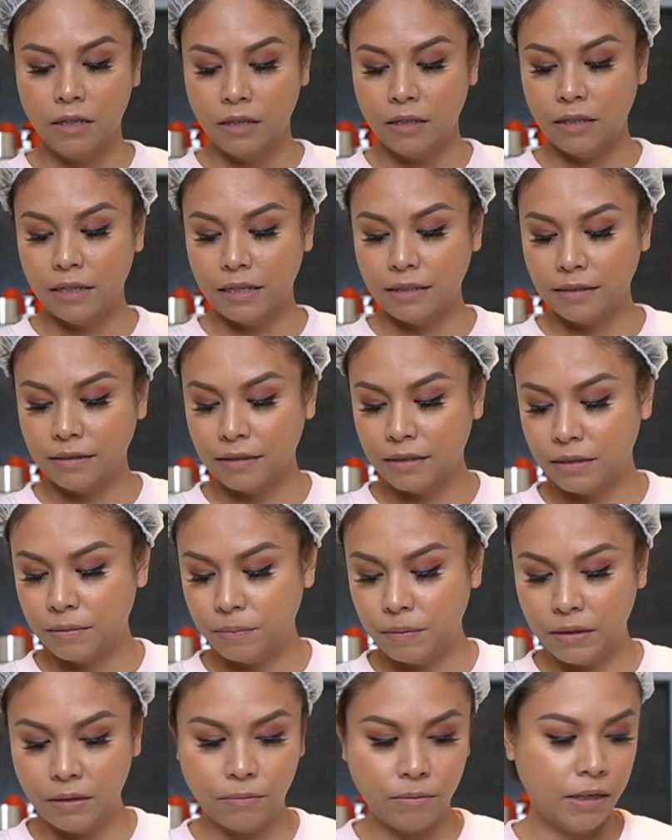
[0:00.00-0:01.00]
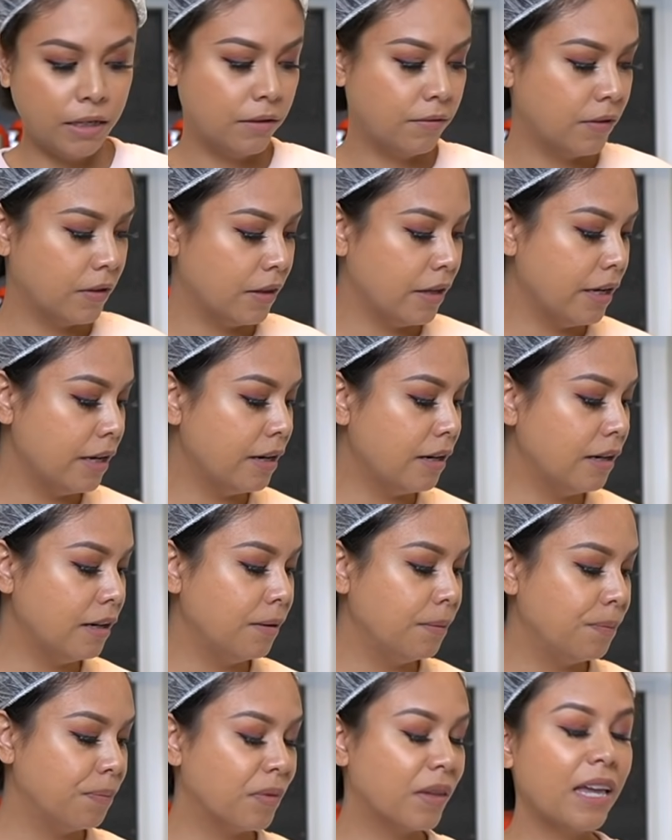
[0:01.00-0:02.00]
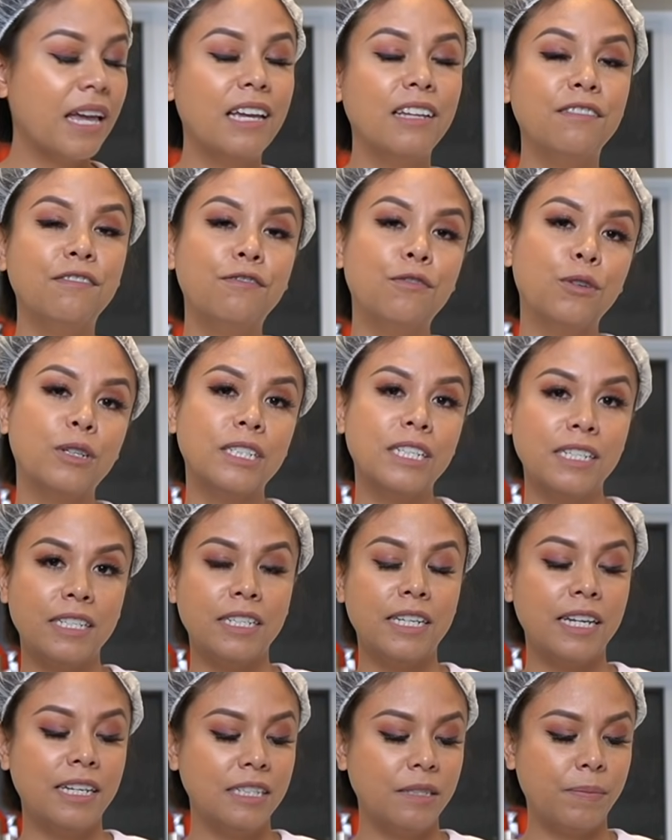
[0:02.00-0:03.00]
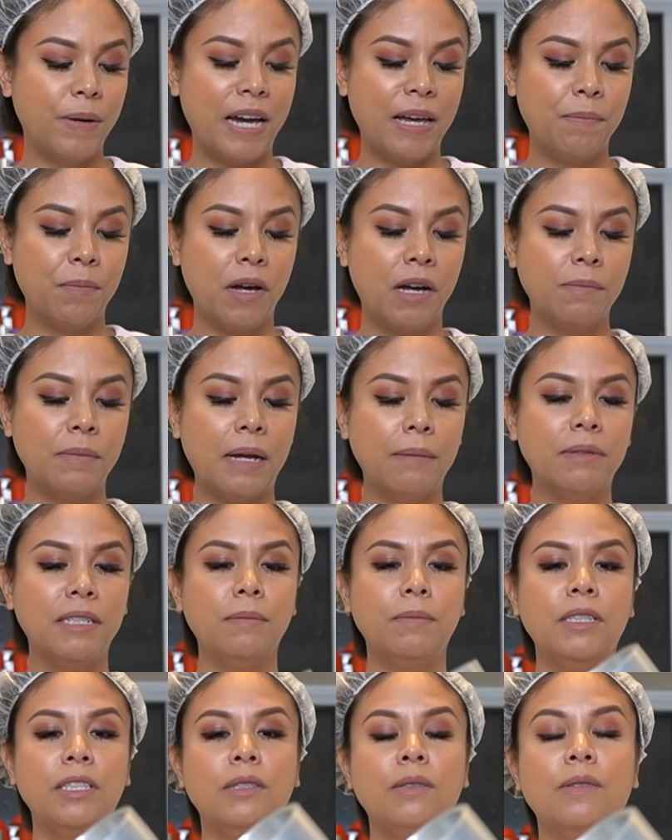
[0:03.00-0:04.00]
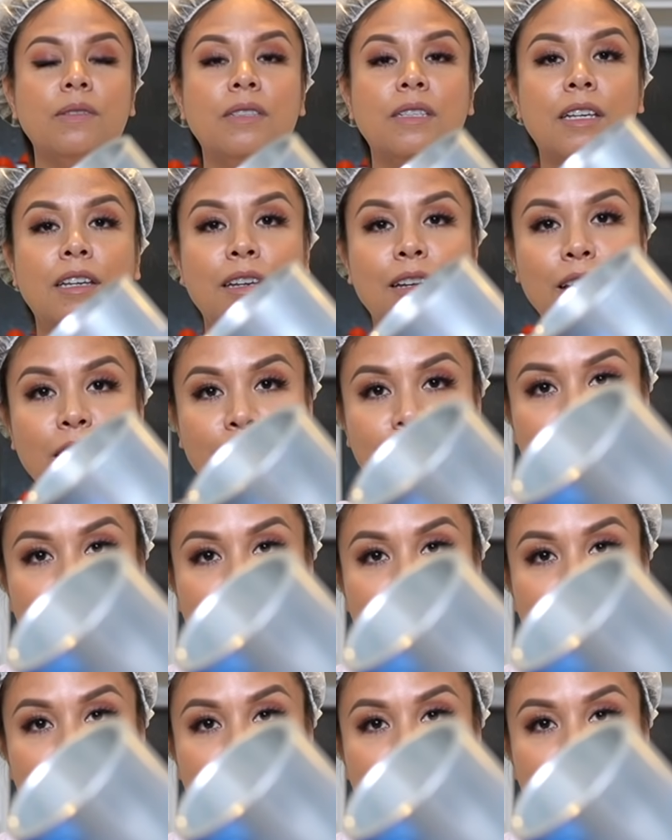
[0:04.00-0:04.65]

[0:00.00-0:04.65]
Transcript: That's going to be right over there. And for today's bath bomb, I'm going to be using